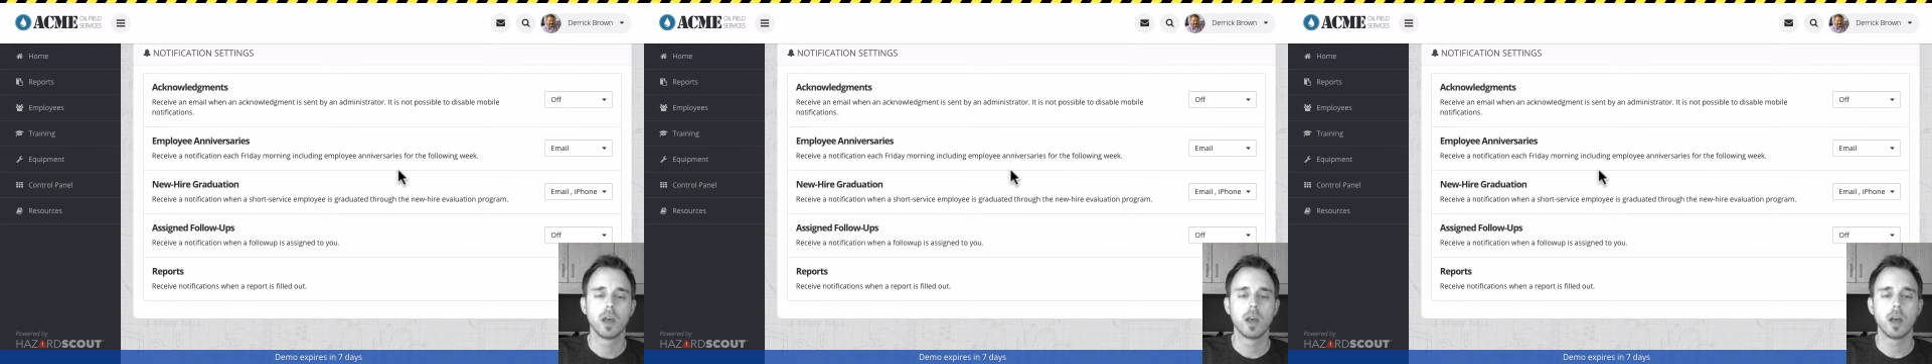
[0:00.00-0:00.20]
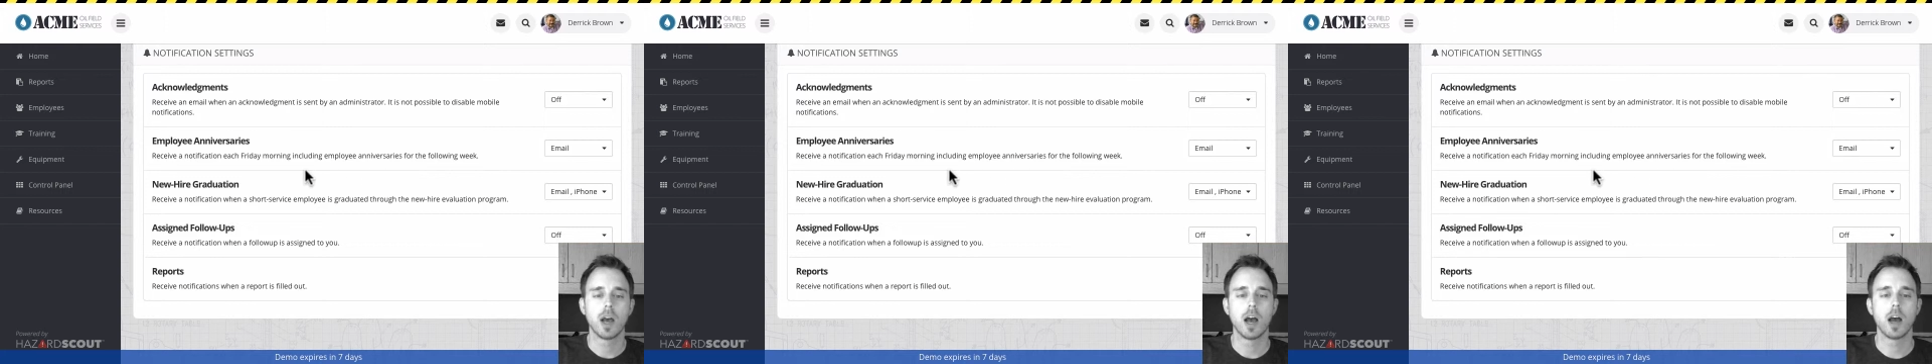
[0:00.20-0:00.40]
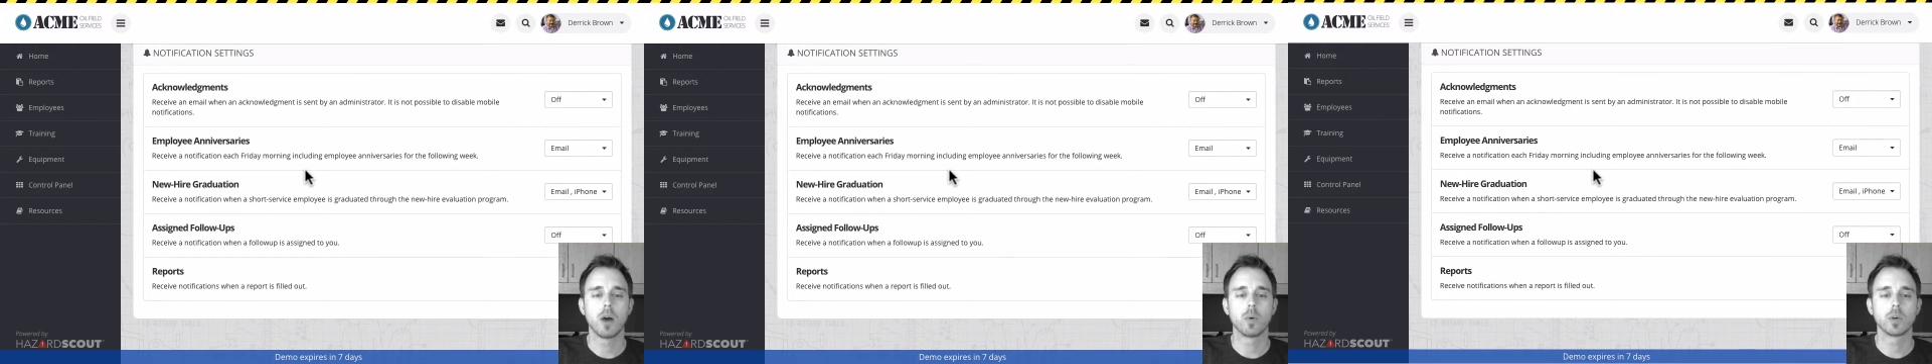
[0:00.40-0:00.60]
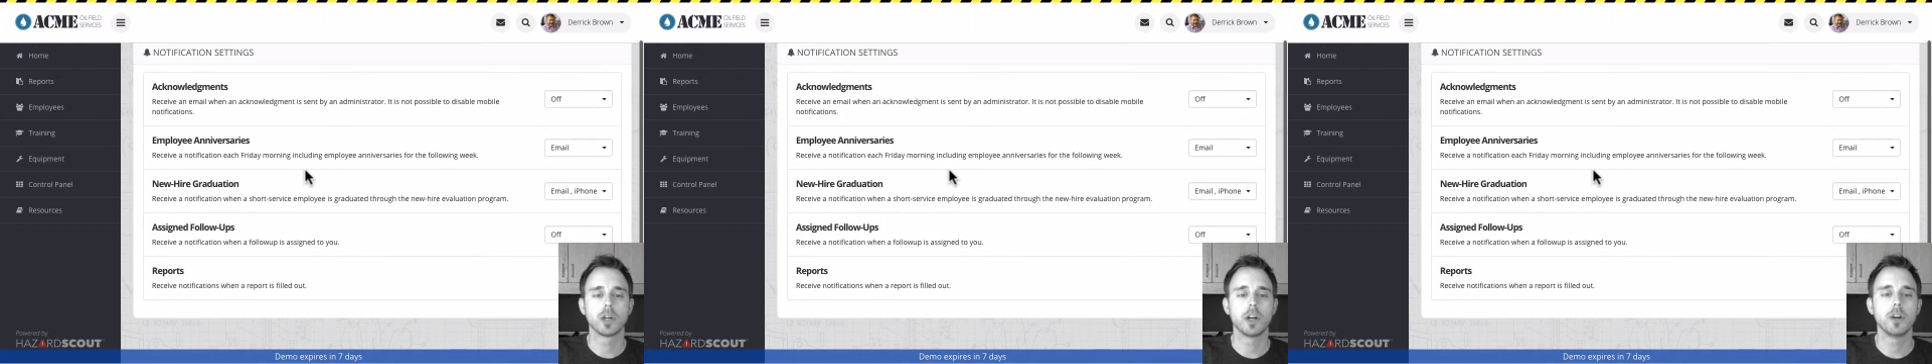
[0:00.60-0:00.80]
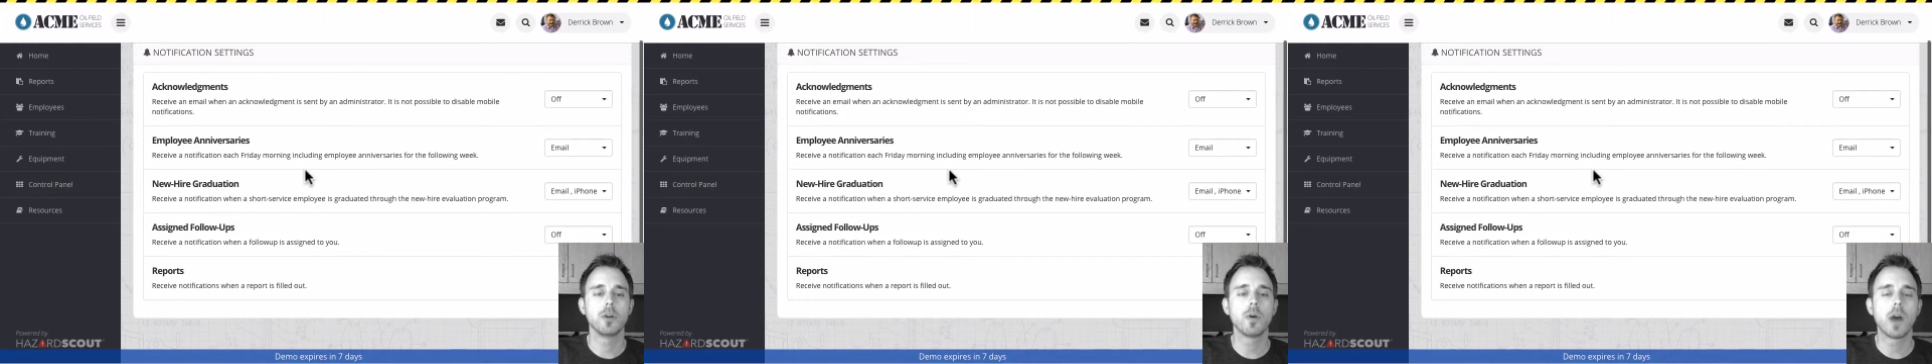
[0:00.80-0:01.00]
When
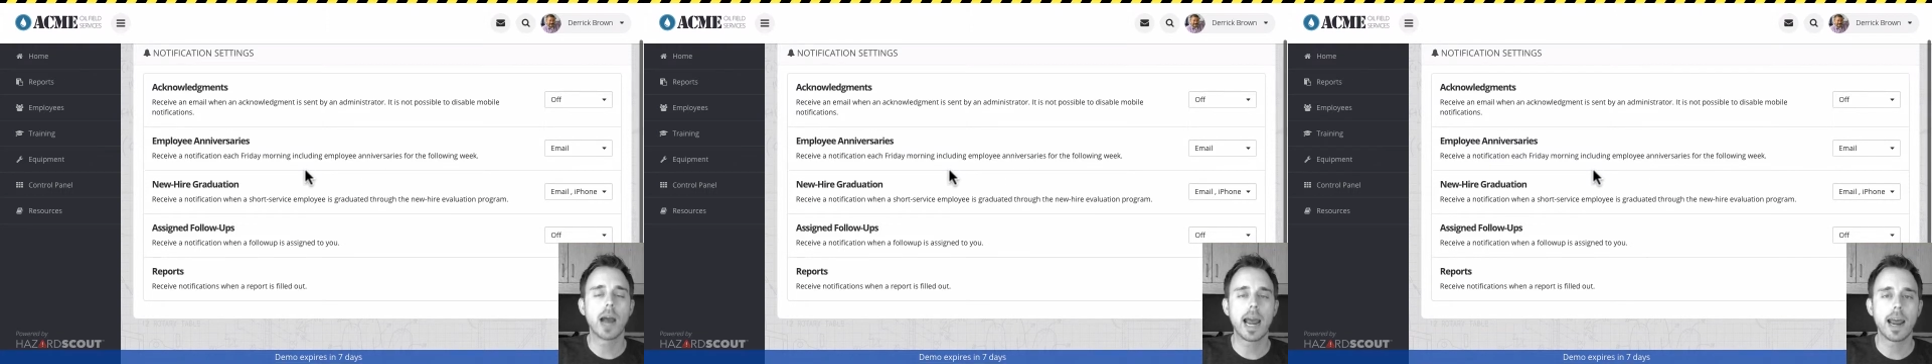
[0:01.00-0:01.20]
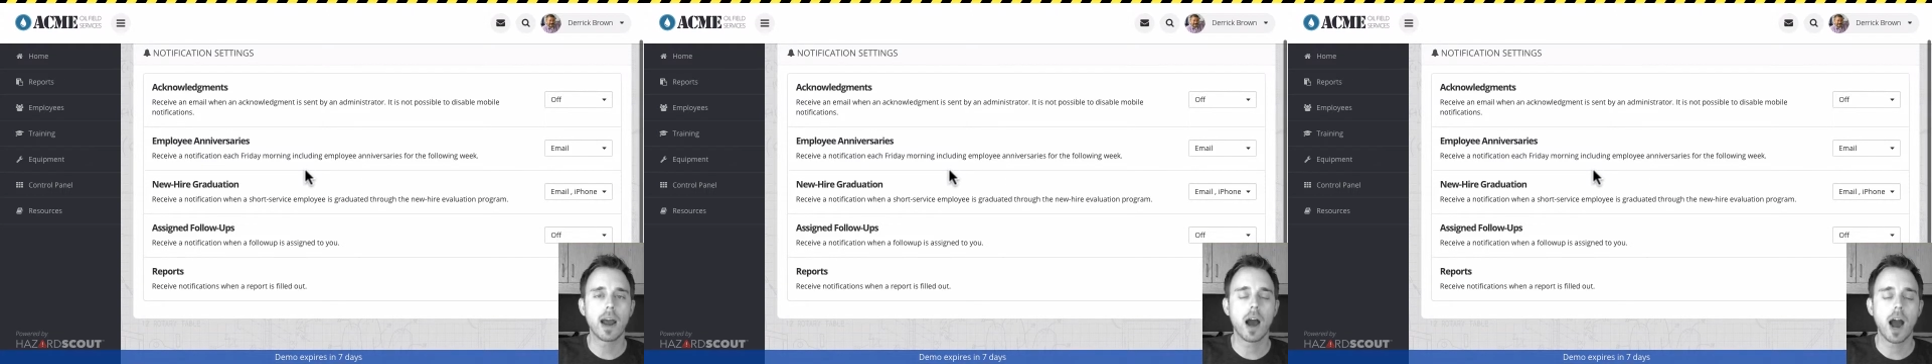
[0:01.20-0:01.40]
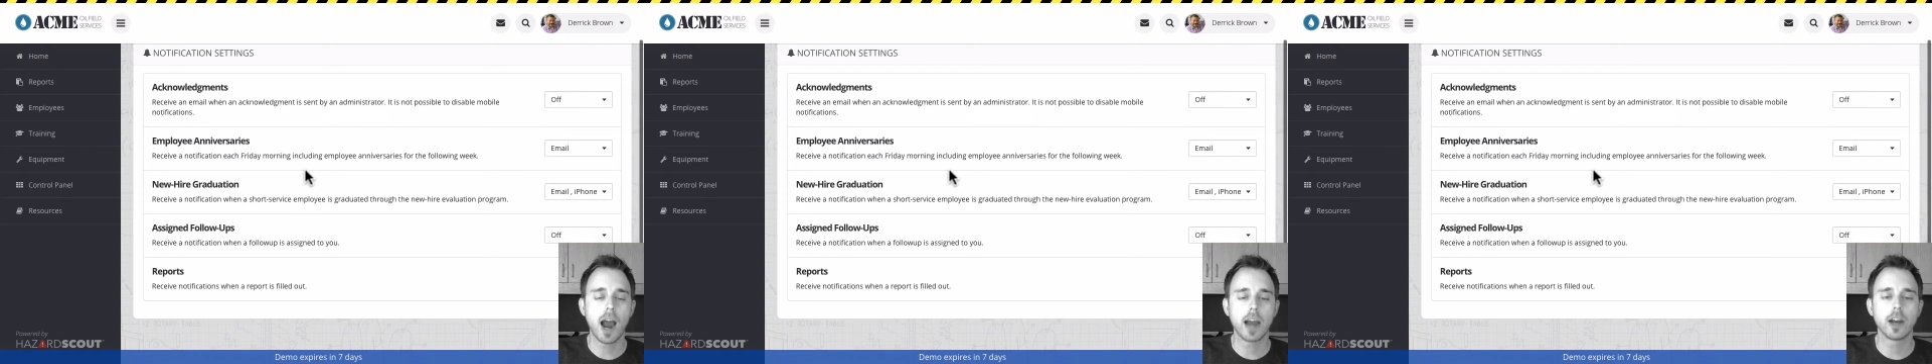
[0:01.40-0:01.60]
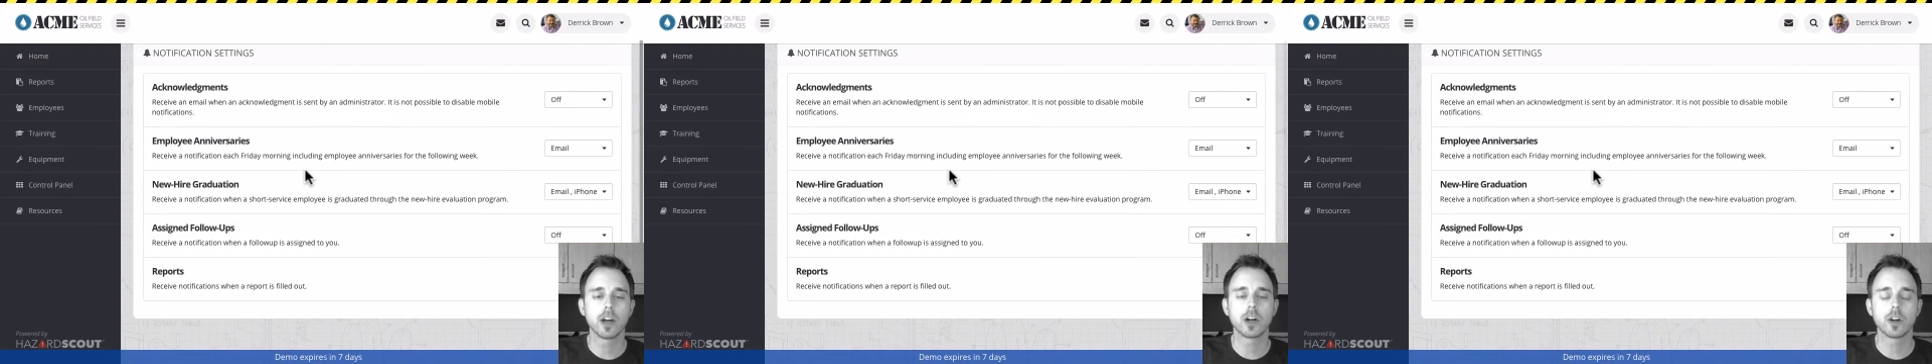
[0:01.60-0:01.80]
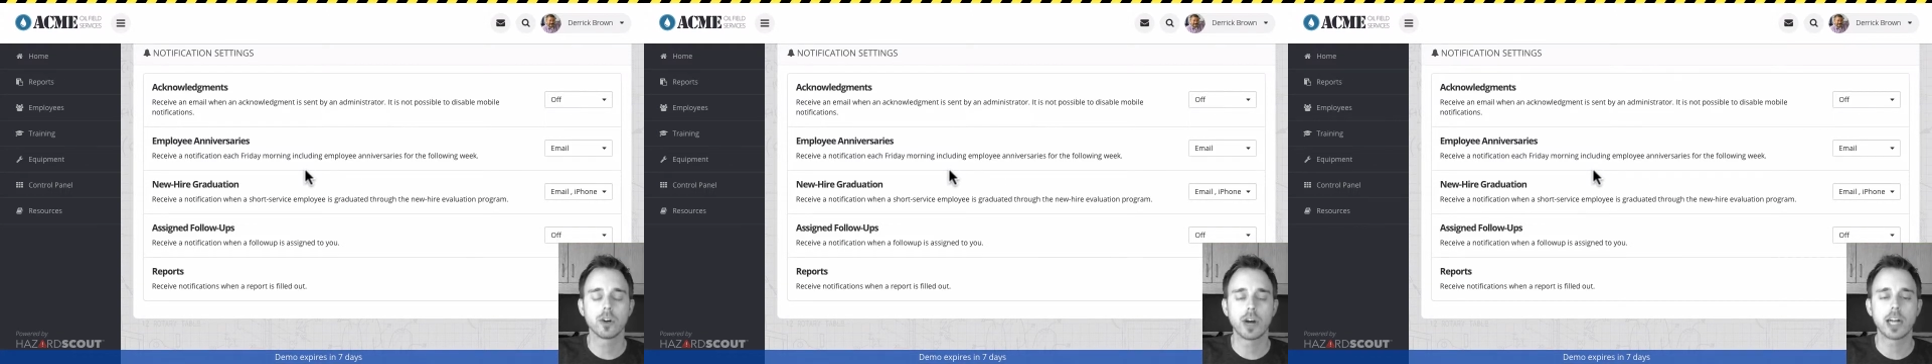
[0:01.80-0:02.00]
a new
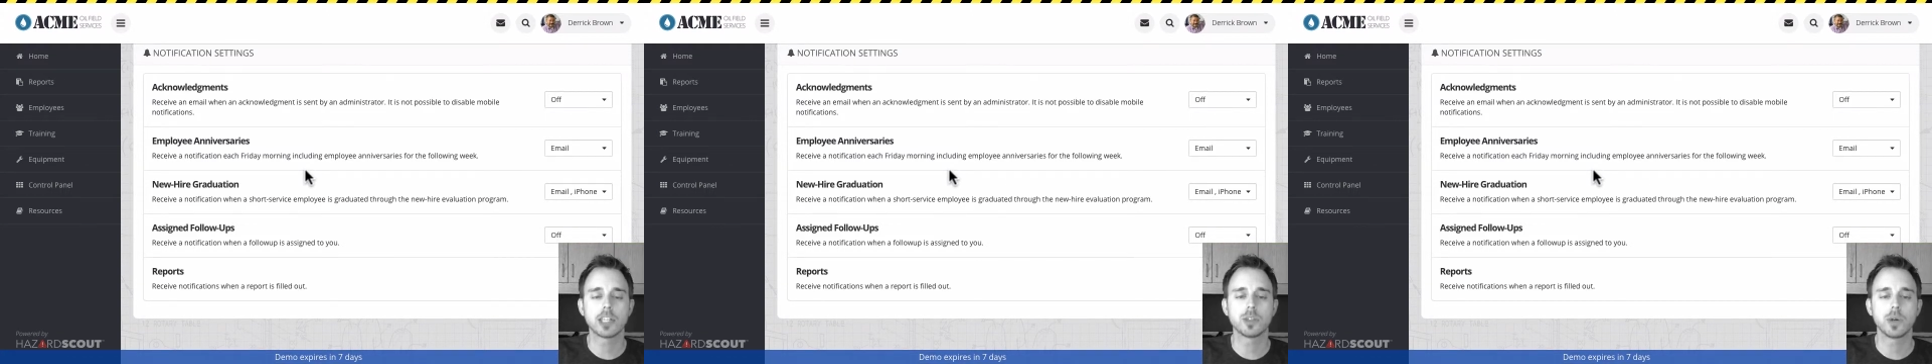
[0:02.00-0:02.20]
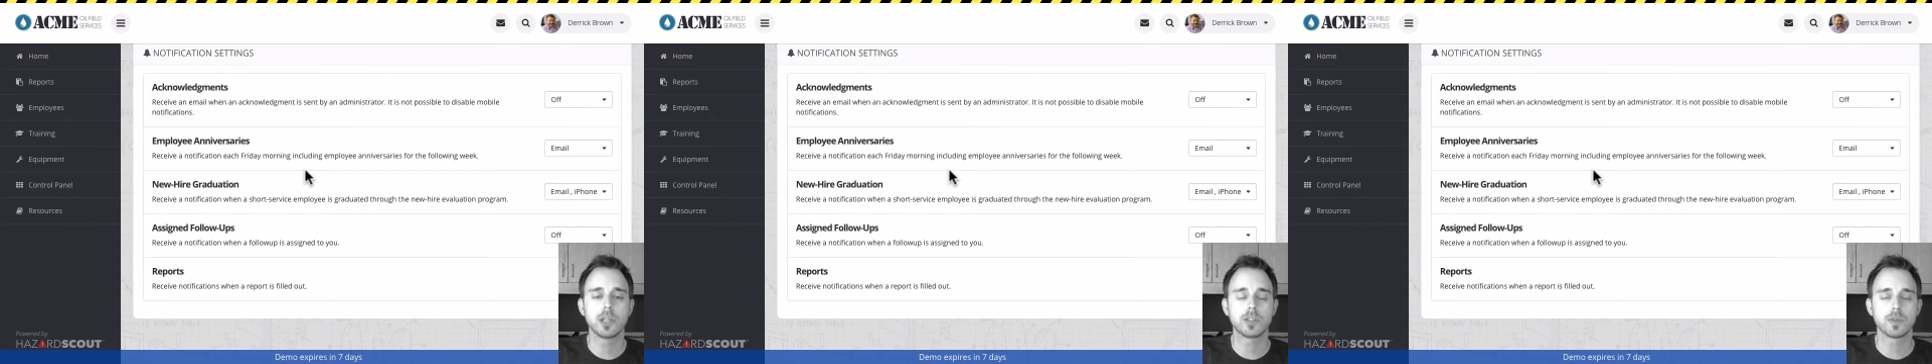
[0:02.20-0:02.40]
hire graduates